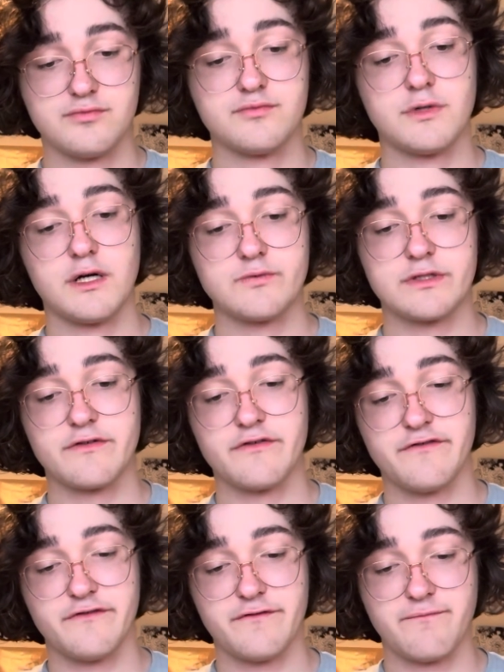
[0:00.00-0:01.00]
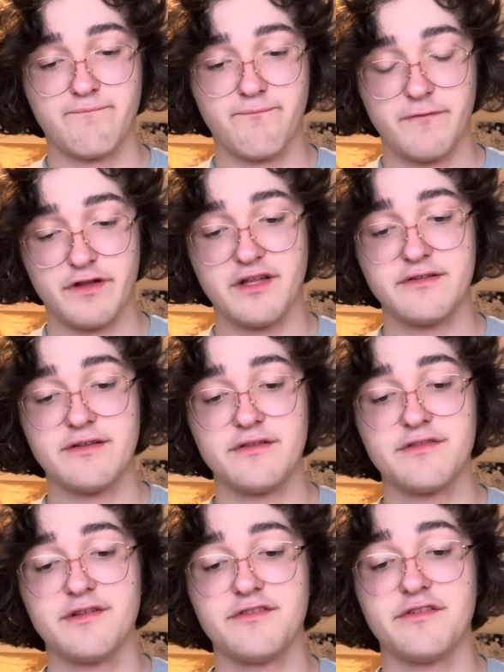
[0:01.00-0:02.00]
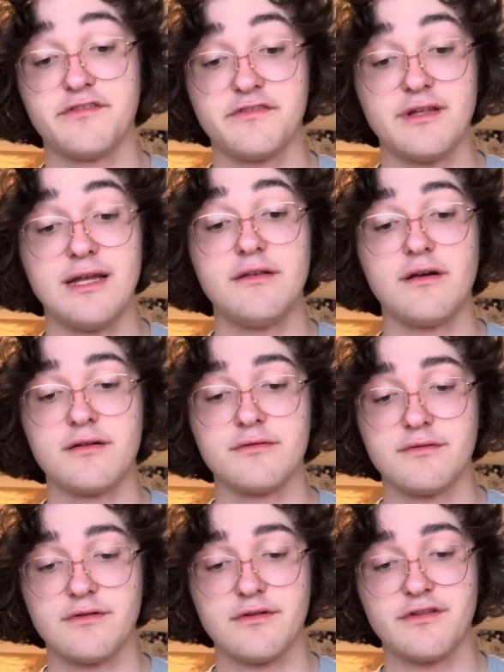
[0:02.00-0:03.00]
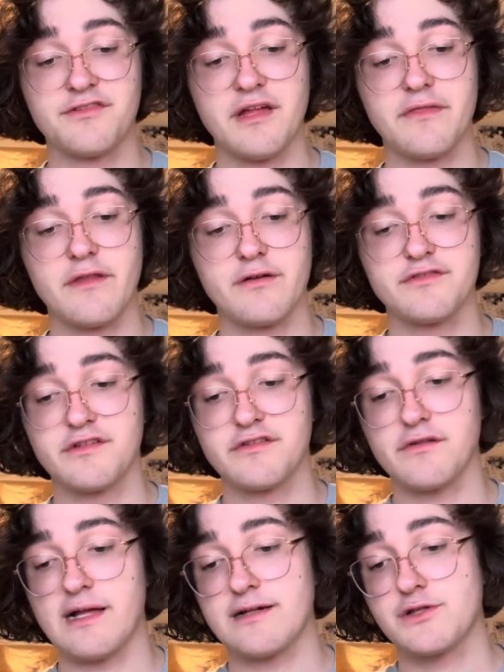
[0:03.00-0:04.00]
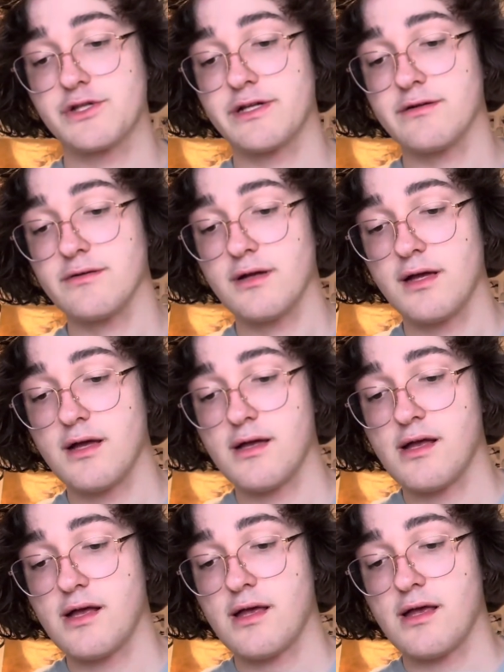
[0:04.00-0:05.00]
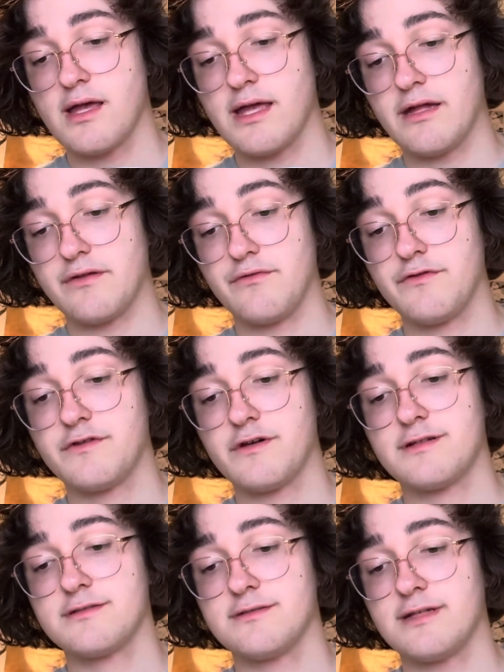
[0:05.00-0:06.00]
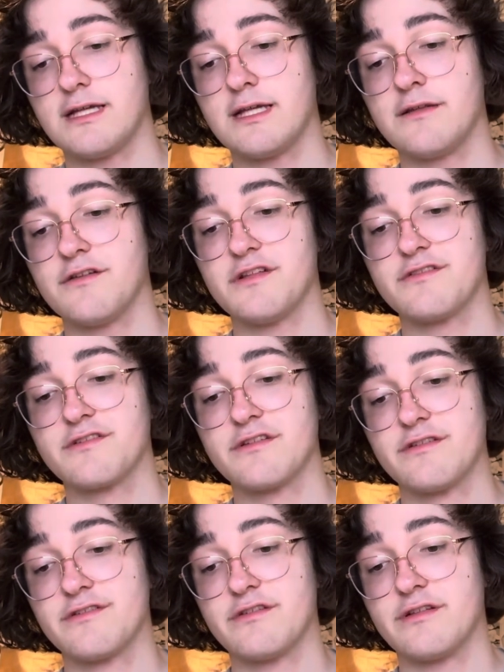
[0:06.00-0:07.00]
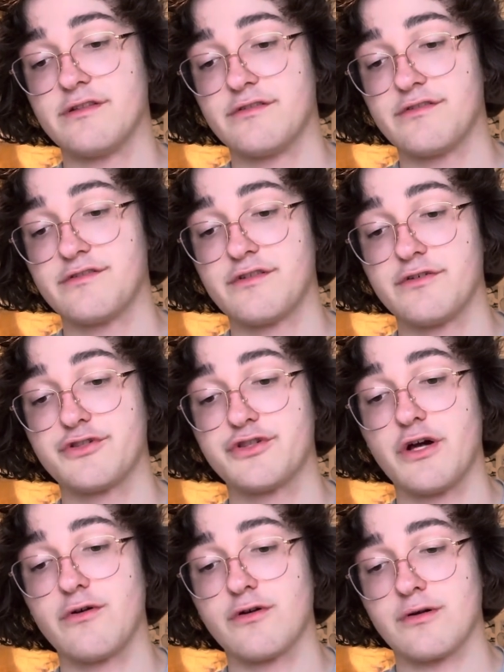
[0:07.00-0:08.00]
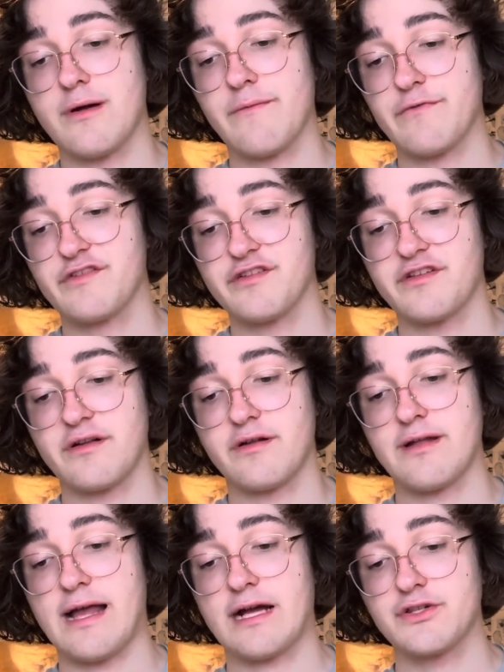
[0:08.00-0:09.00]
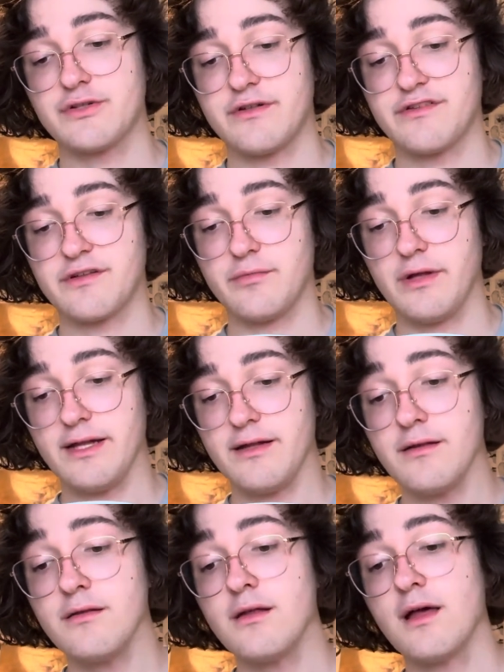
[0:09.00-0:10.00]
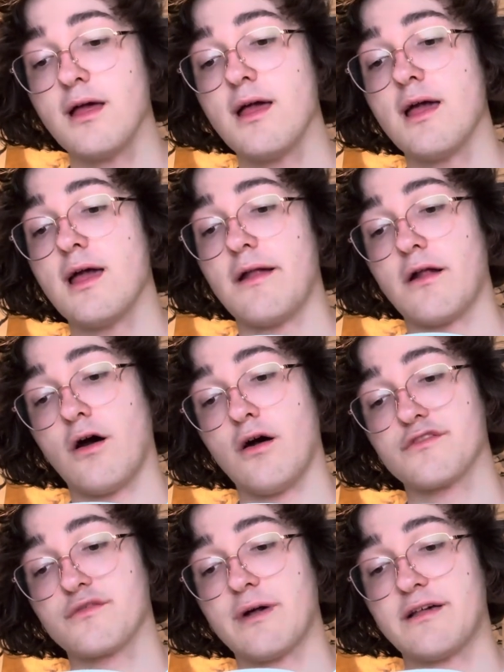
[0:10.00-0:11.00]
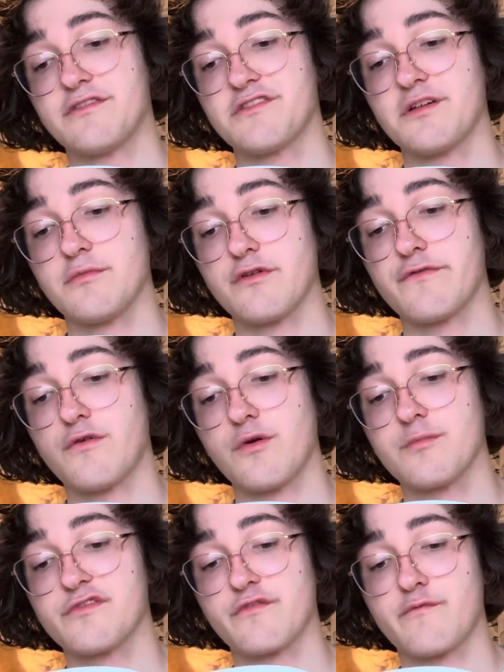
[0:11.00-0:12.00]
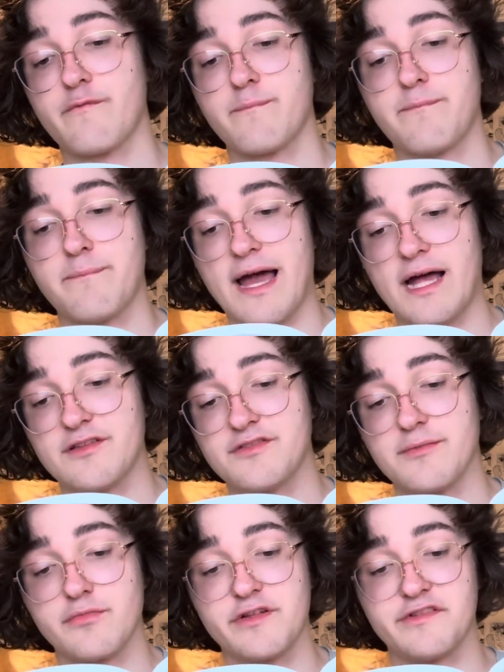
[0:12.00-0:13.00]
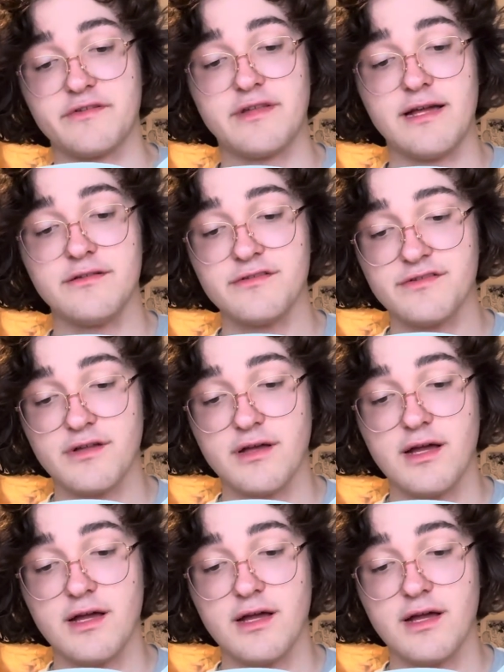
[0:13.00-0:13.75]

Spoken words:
one of the sentences is, "It done set there since last year." And done in this instance is to show or emphasis on an action is completed. And it also has similar forms for past and present tense.